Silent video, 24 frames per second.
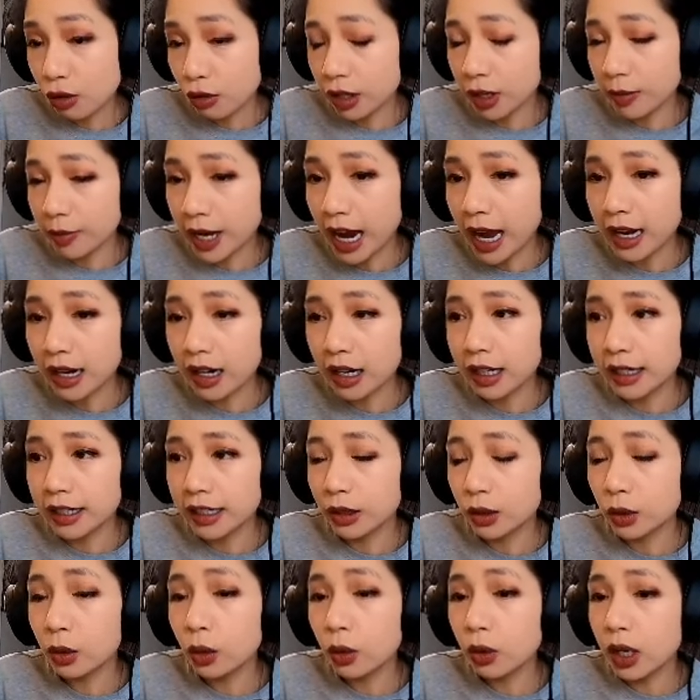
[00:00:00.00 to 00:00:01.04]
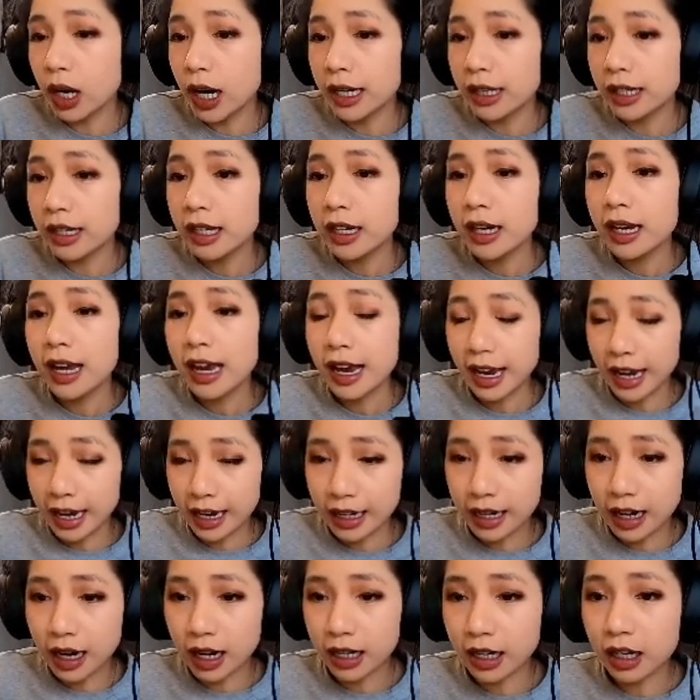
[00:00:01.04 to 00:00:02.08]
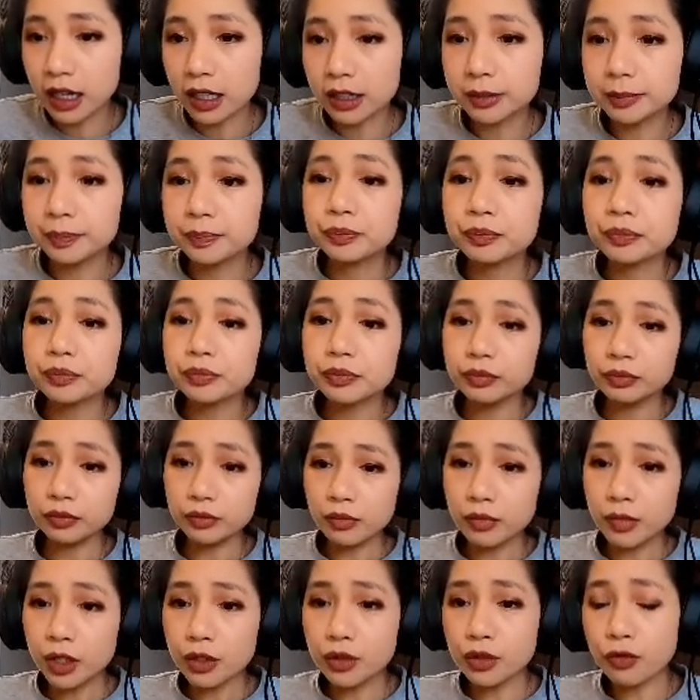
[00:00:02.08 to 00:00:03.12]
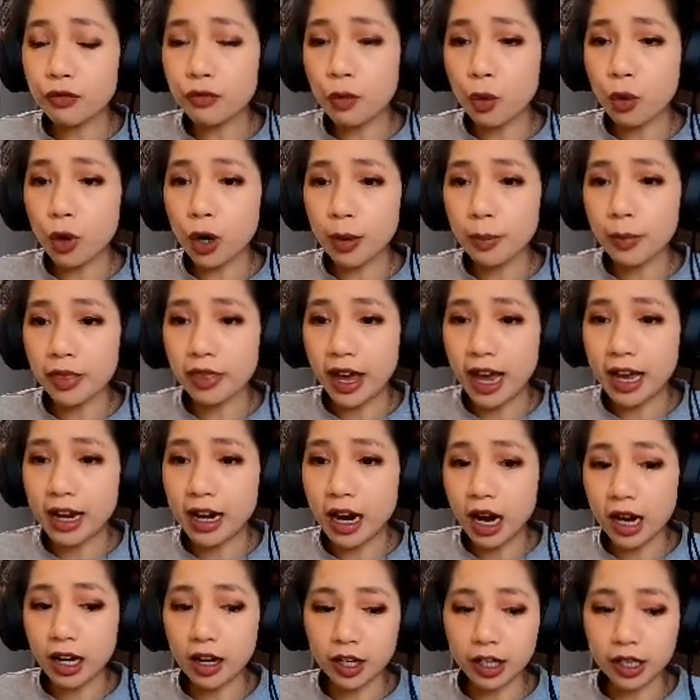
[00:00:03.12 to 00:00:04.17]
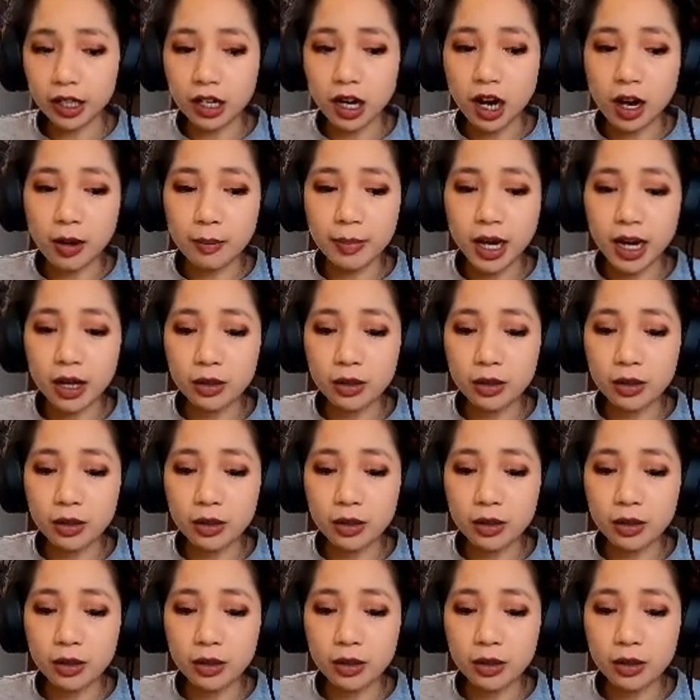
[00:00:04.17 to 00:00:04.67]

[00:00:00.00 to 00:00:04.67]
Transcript: cation and chloride anion, to form that ionic compound.